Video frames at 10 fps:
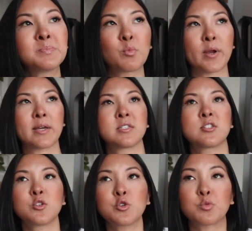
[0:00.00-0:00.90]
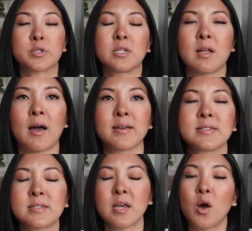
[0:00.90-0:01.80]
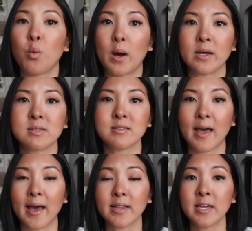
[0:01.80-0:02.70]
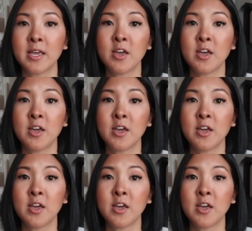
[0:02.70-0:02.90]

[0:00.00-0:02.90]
what I soon realized was that